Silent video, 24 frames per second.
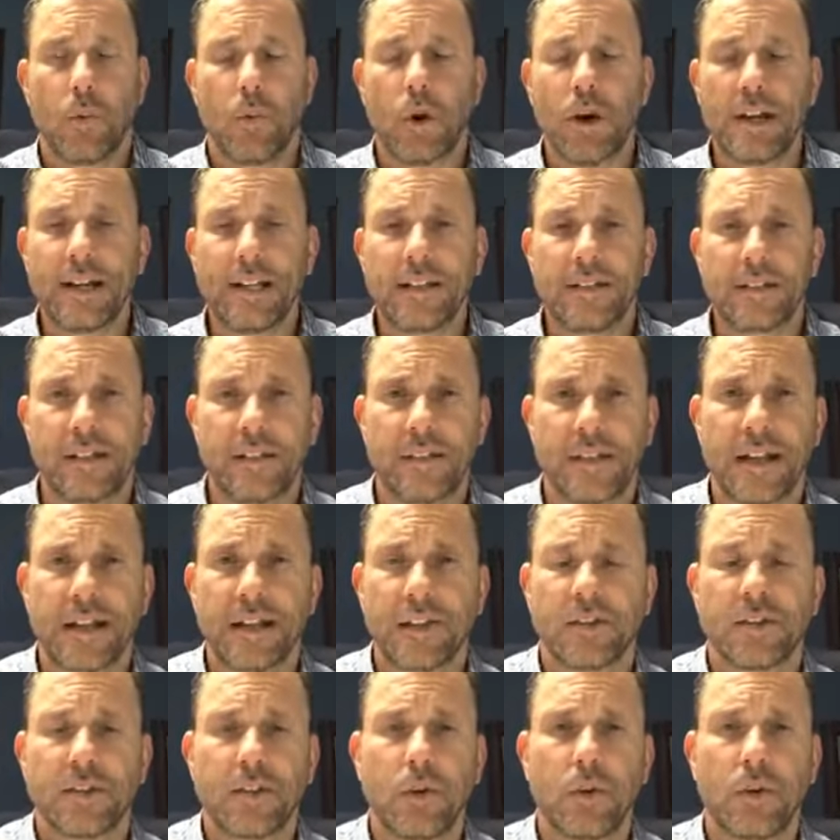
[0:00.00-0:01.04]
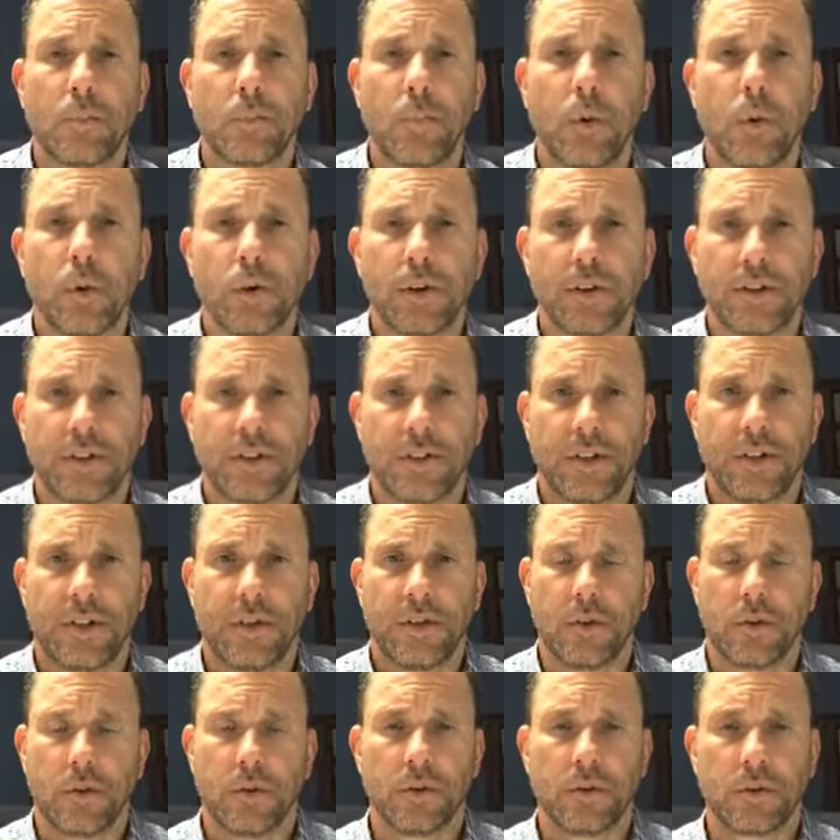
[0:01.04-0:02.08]
What is it that is so important to
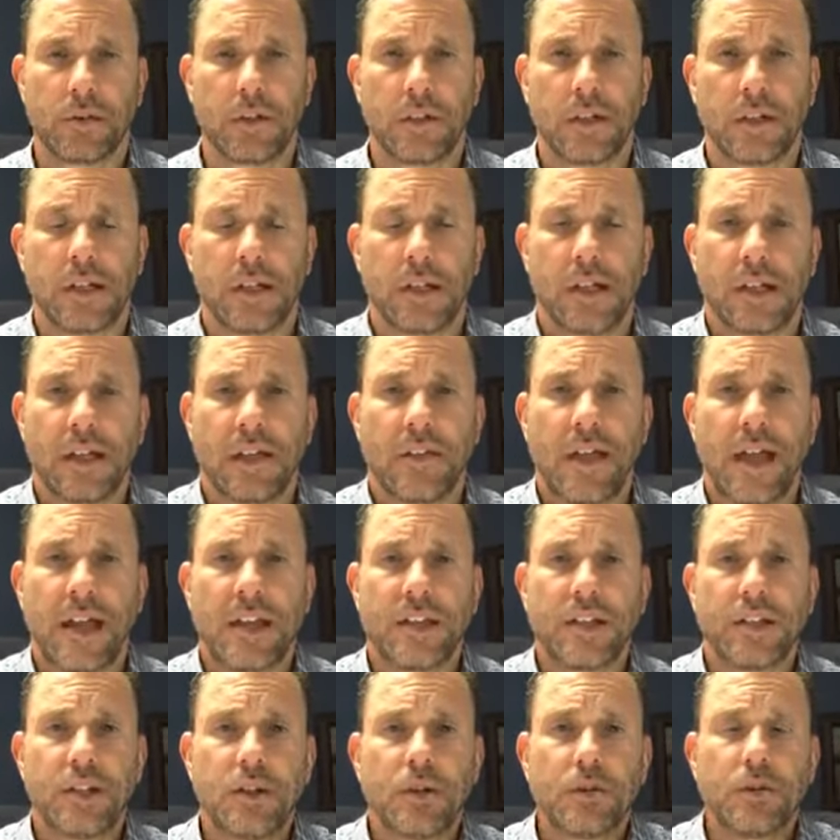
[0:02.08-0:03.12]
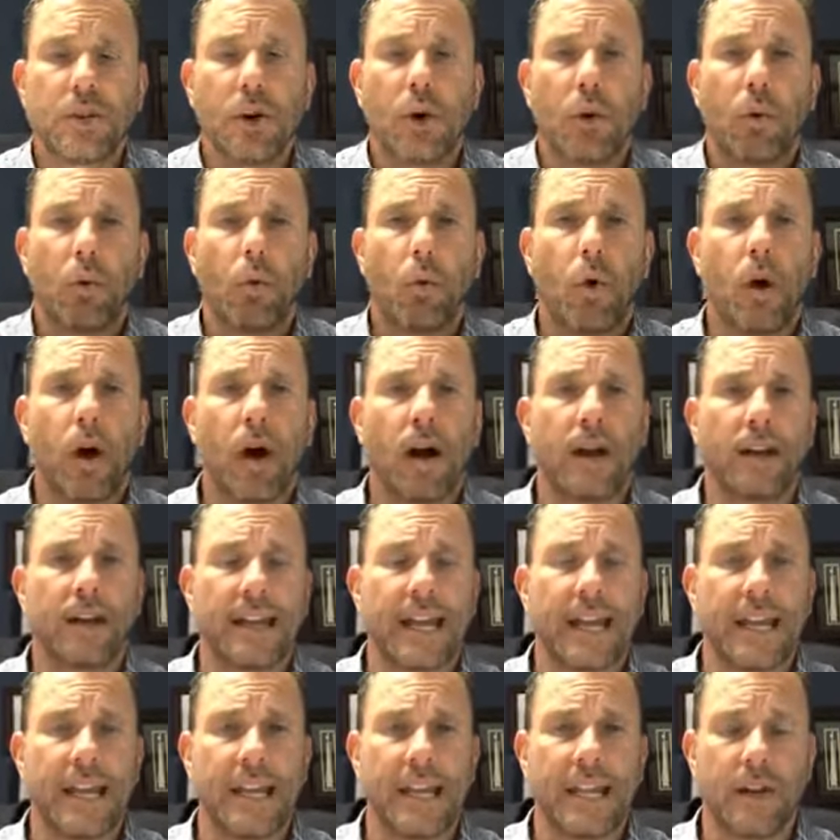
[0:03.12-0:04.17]
you that you don't want
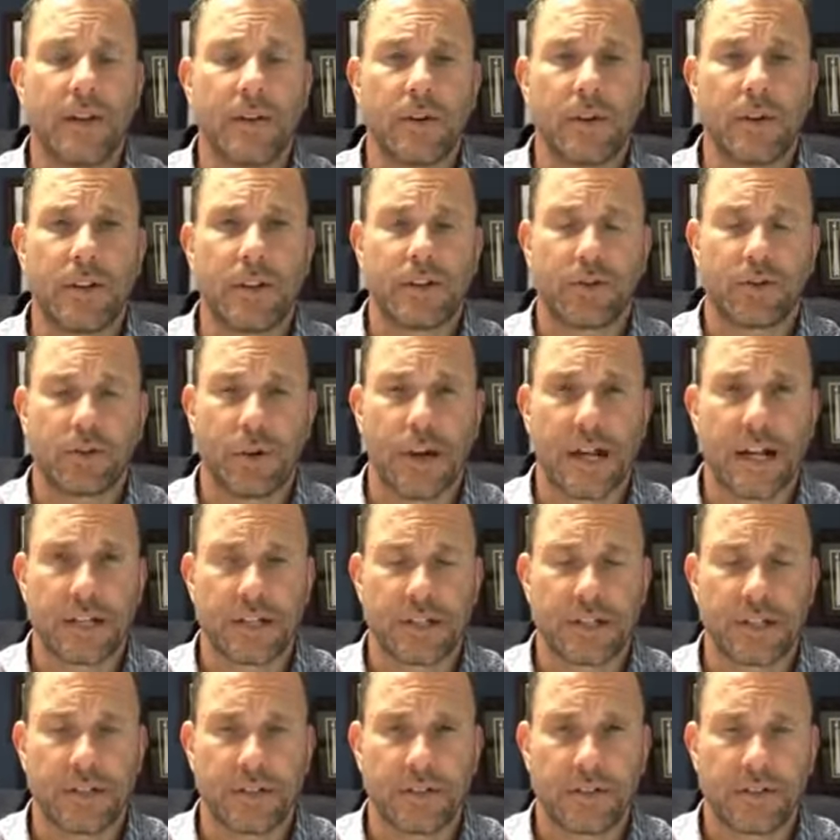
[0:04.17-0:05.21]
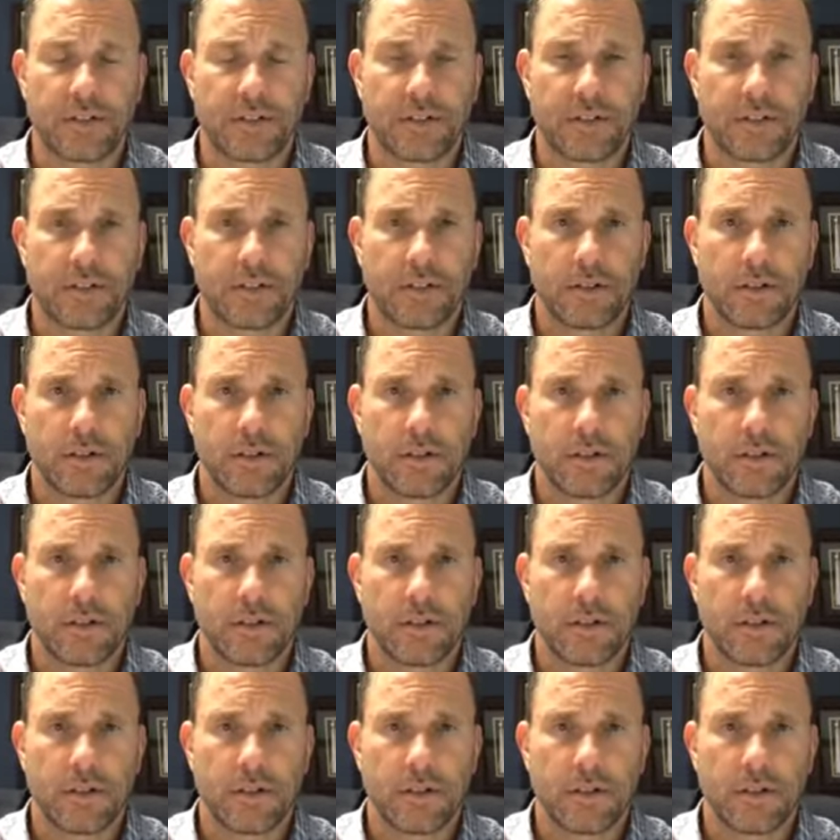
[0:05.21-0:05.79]
any other distractions?